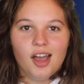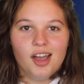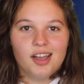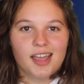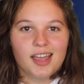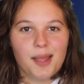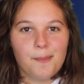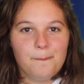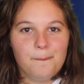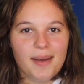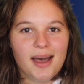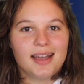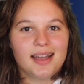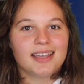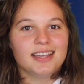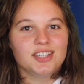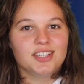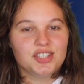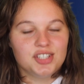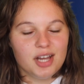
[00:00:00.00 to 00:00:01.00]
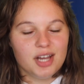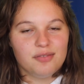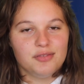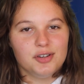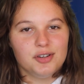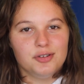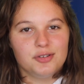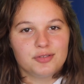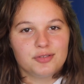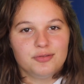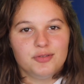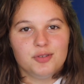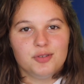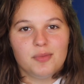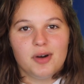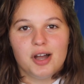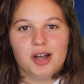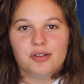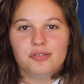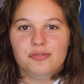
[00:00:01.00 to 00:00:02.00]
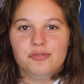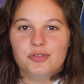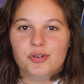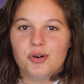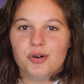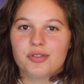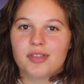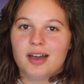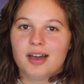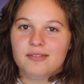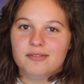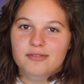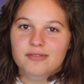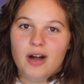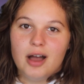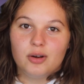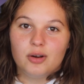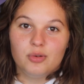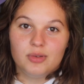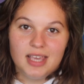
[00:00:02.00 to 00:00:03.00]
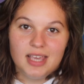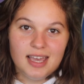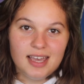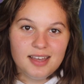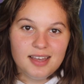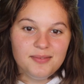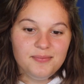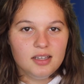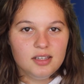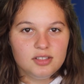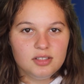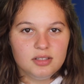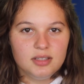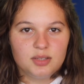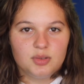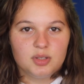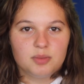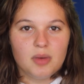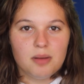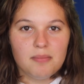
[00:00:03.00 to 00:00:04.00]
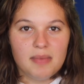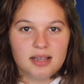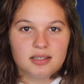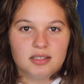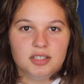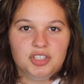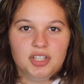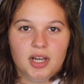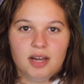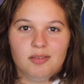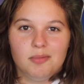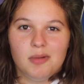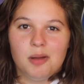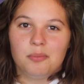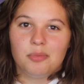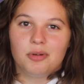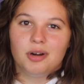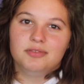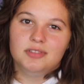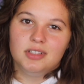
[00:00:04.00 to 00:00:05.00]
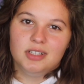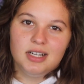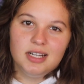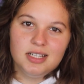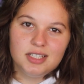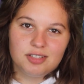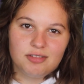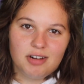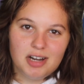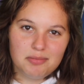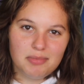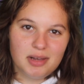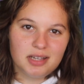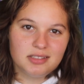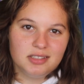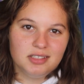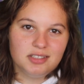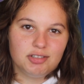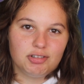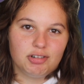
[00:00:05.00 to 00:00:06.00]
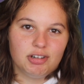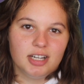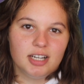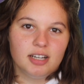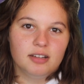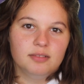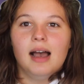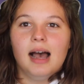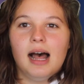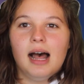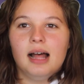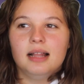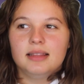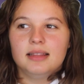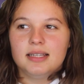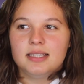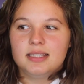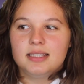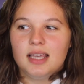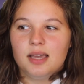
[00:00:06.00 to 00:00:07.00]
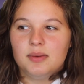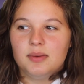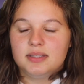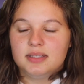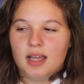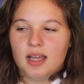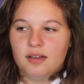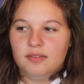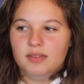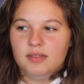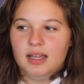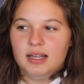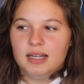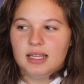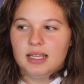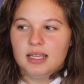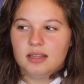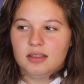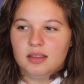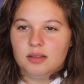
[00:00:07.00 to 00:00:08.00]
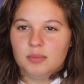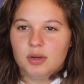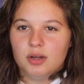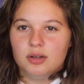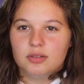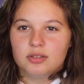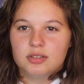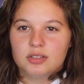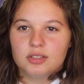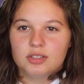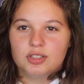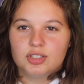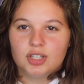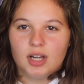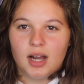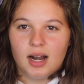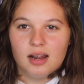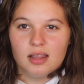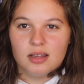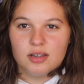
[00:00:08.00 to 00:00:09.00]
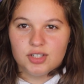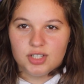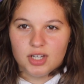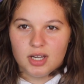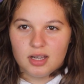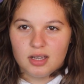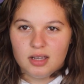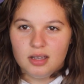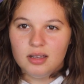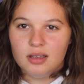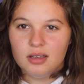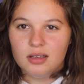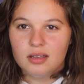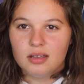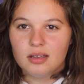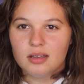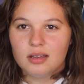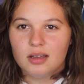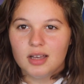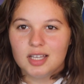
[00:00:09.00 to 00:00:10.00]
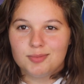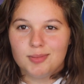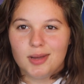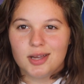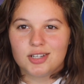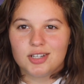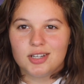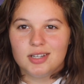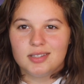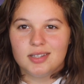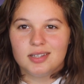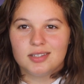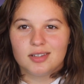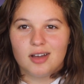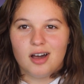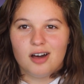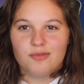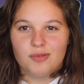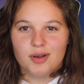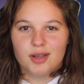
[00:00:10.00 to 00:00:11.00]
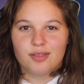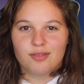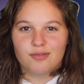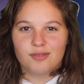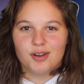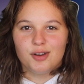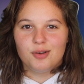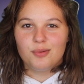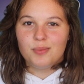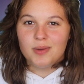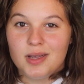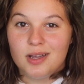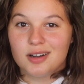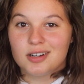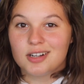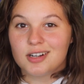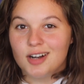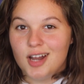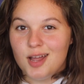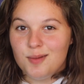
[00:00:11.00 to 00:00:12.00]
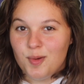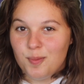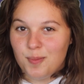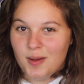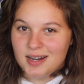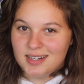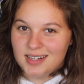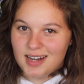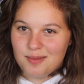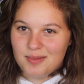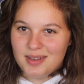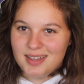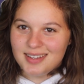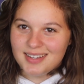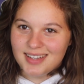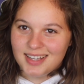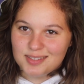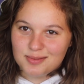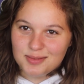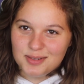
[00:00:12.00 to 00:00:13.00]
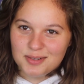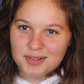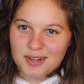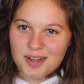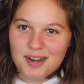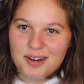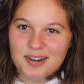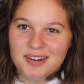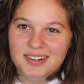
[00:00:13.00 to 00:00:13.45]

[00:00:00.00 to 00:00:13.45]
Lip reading: Okay, back in Sheffield for my 4th and final year. So this was my master's year. Remember, I've done an integrated master's degree. And this year was definitely the most challenging, especially since halfway through we got a global pandemic, as we all know.